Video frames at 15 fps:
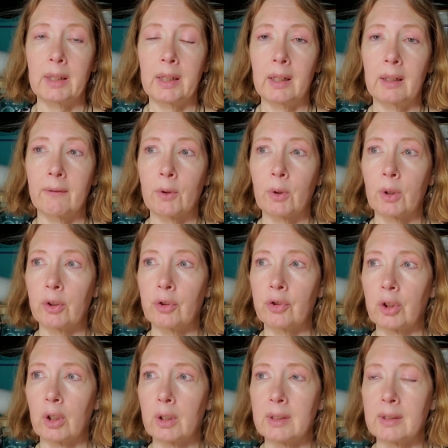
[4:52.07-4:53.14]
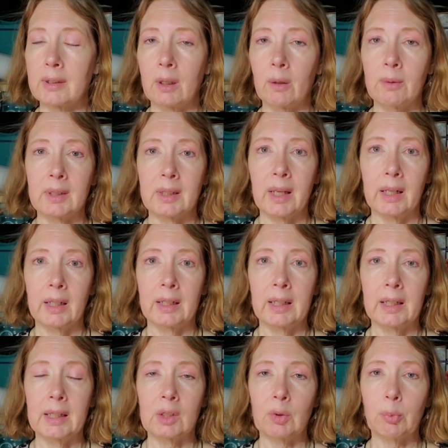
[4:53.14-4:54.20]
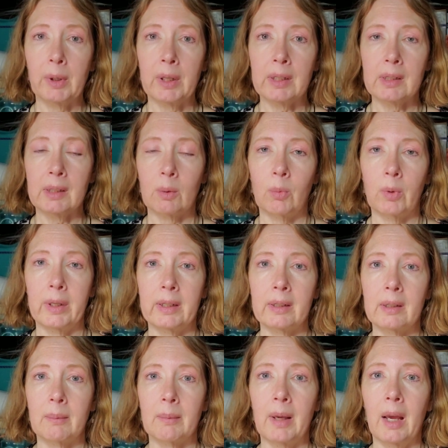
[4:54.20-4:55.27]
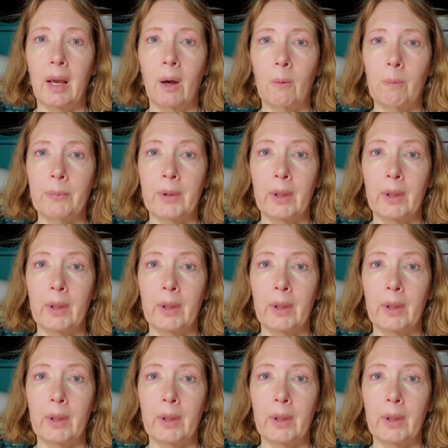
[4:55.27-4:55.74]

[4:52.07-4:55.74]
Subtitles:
And of course, Charlotte's always got to kick his butt some way, somehow.